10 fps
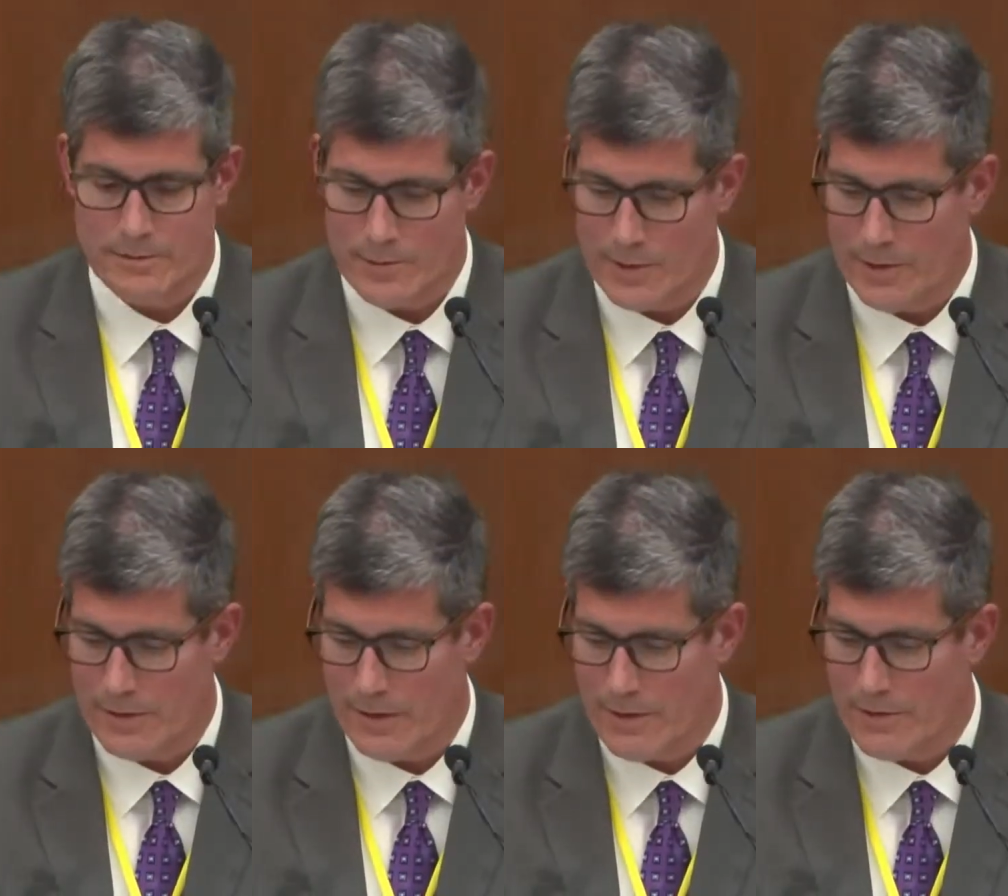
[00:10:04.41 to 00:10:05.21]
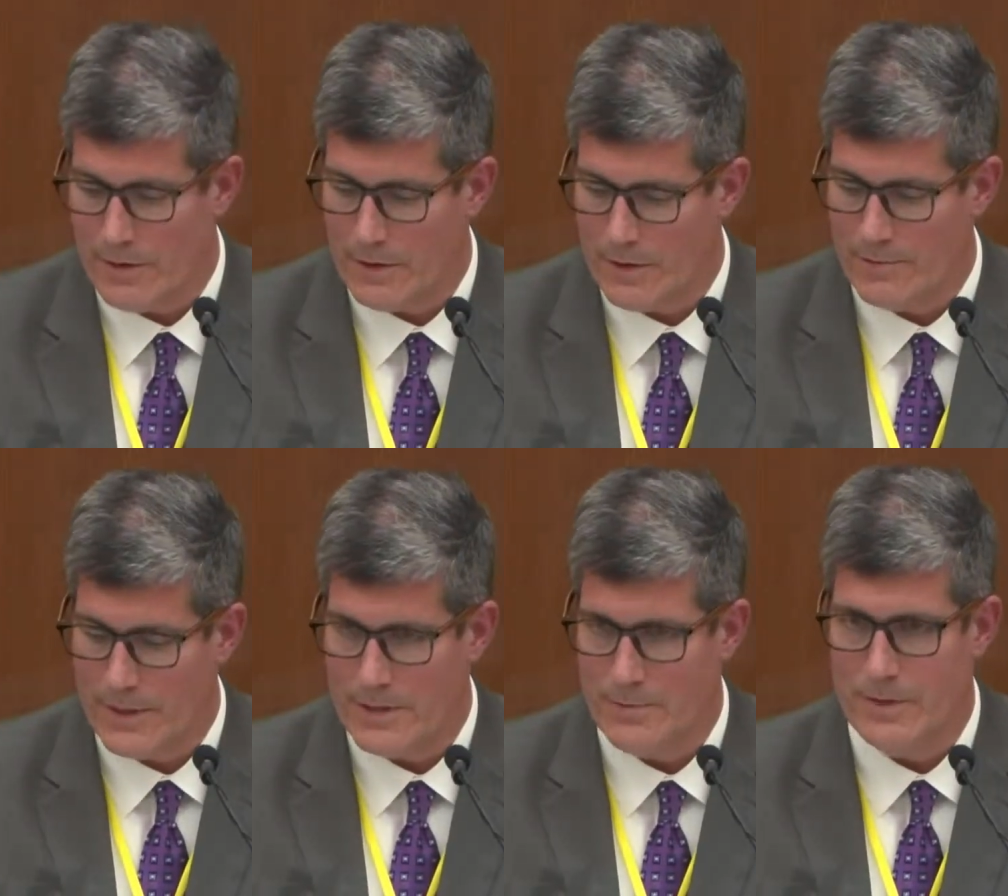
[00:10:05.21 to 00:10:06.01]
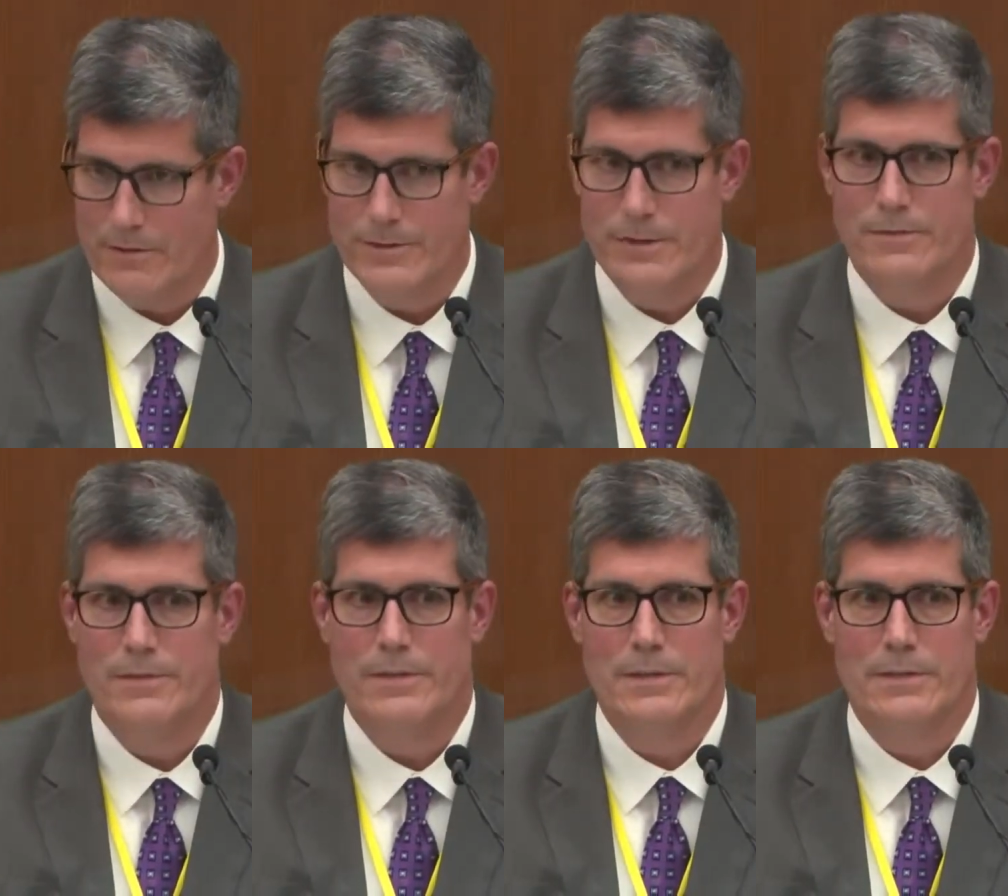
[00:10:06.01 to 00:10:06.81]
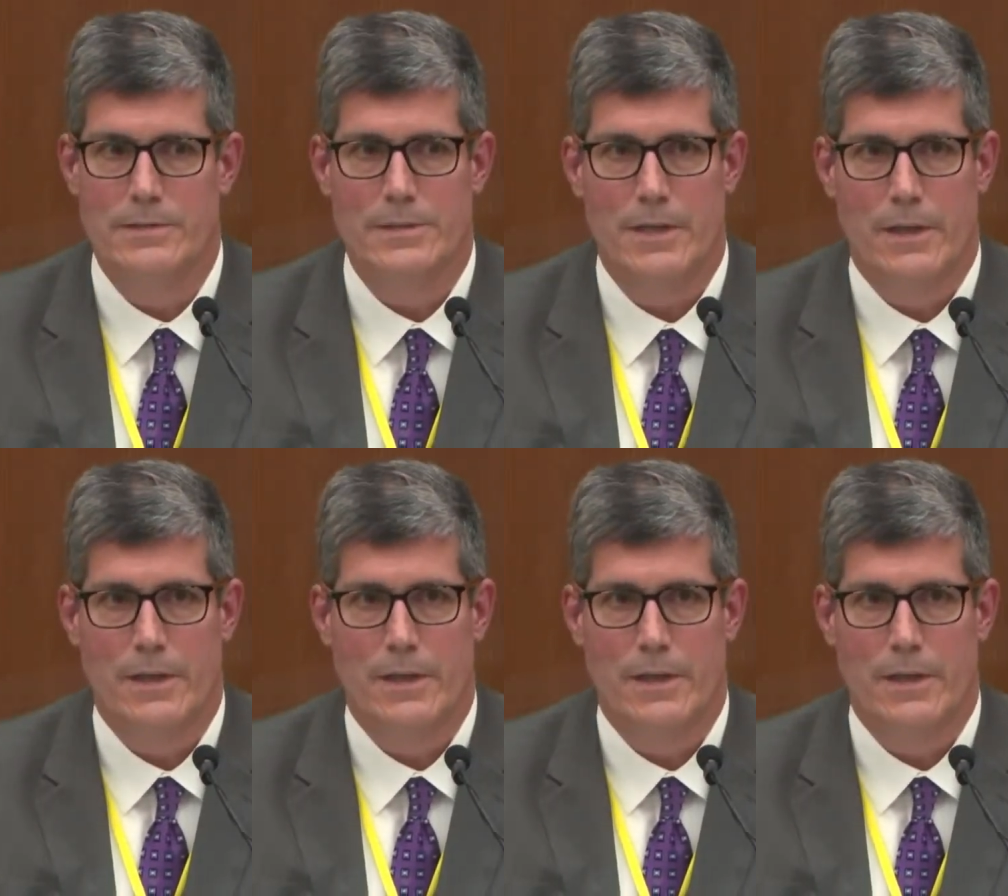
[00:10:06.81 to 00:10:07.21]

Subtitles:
Floyd on the evening of May 25th is,